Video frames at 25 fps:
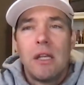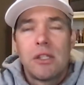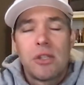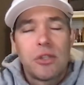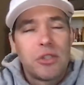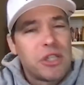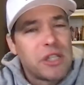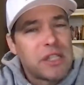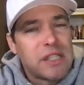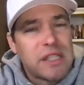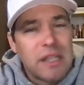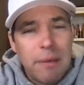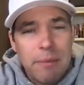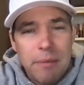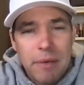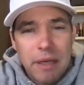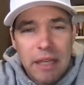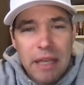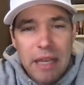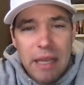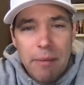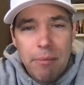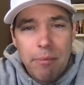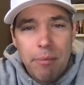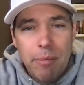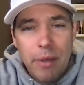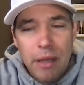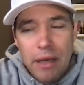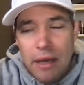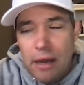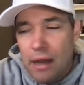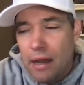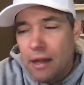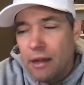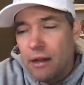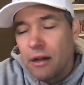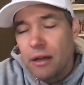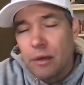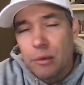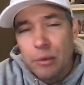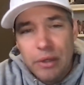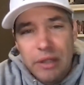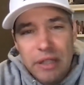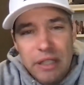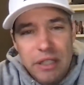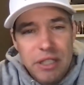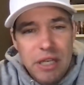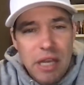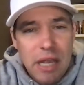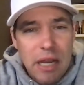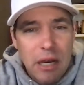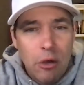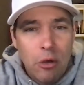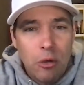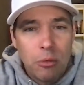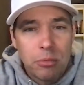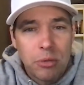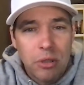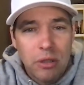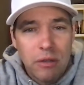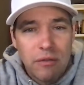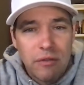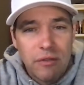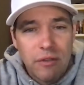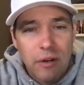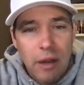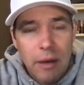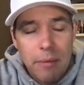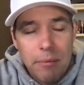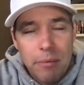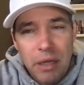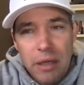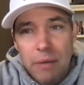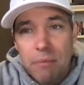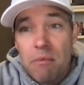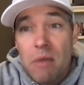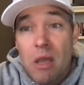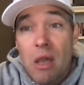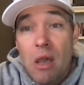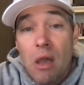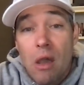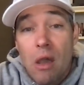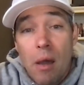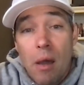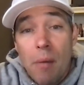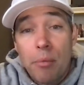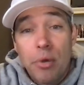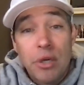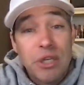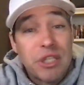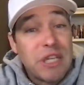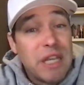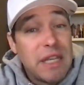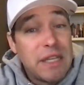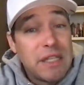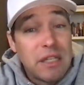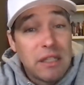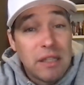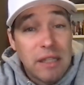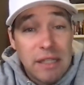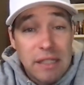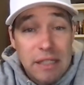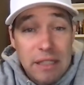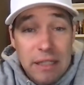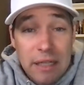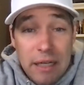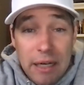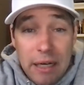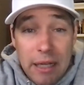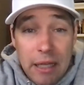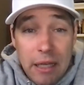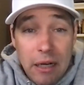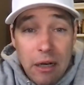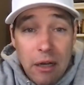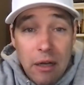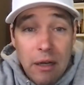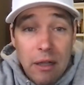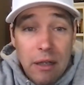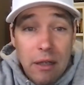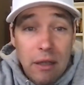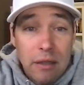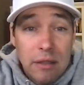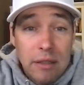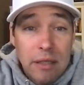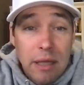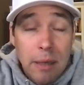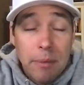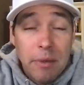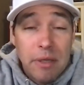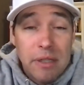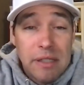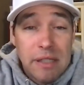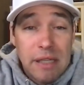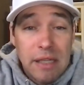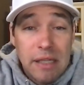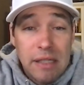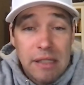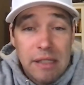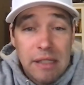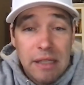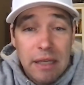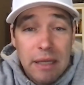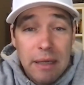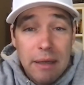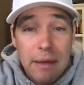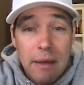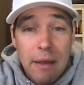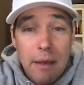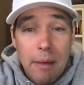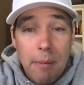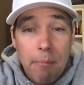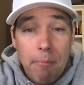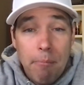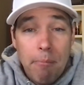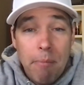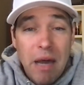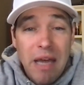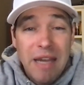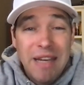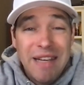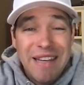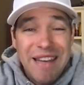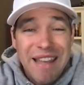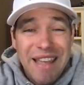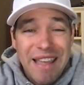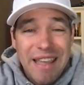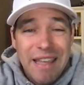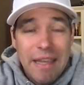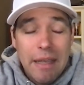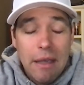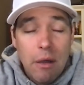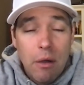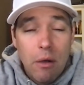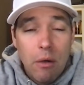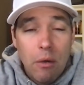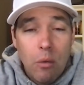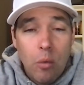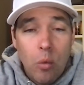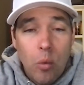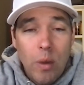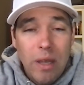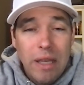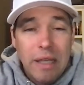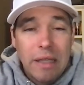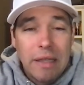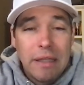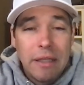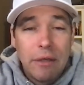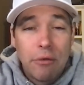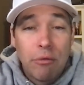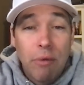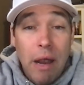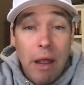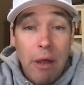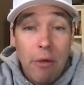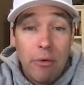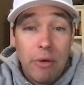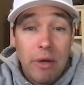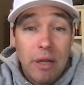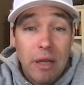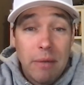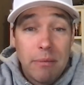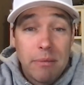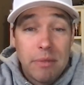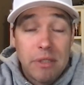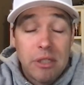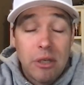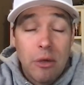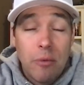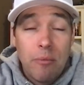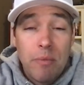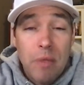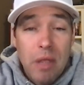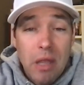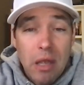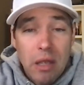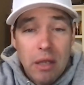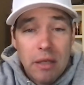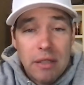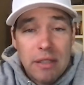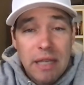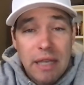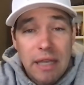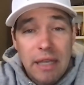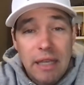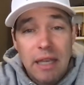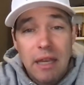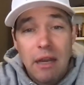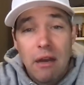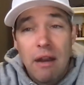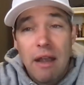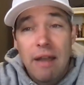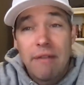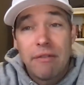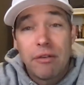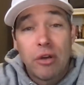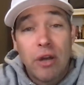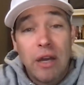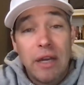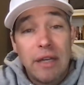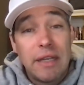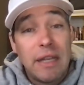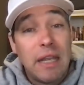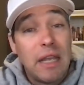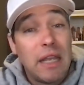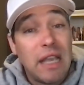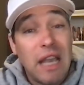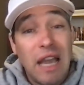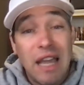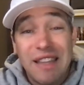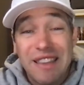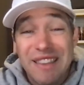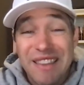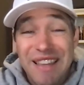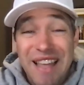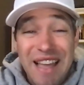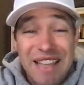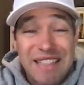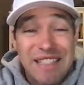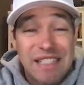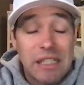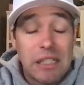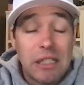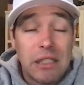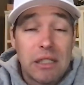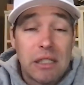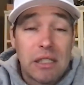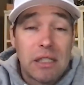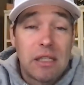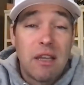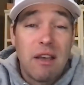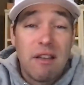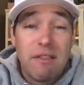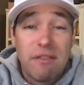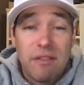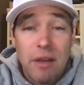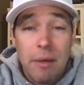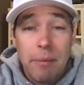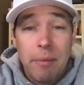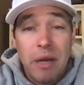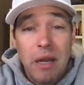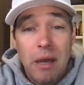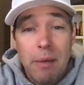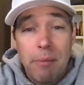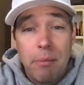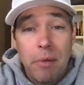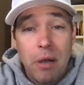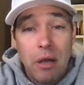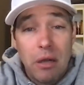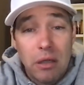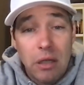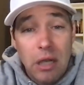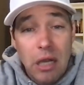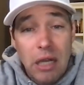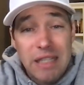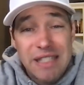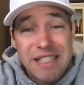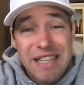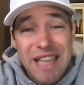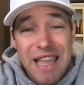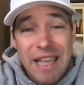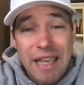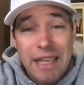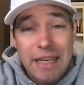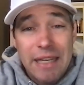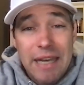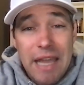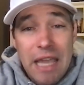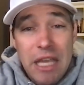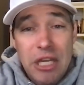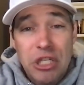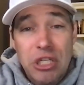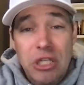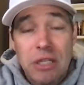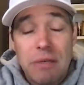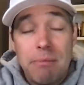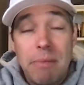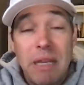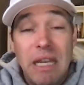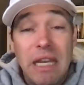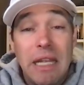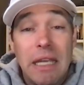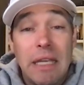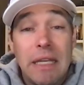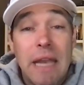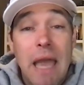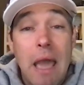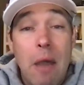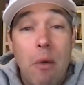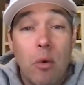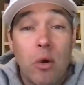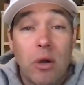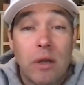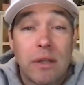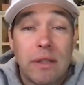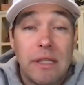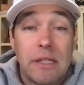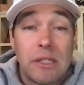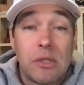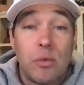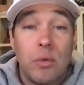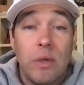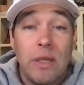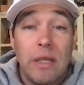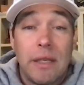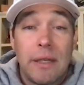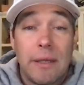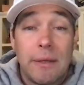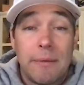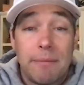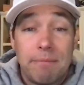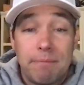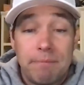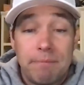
So just something to keep an eye on with the Chet Holmgren front. But appreciate you listening in on a WCC Monday weekly roundup. So take care. Have a great day. Got lots of good stuff coming up on Gonzaga Nation Media Network this week.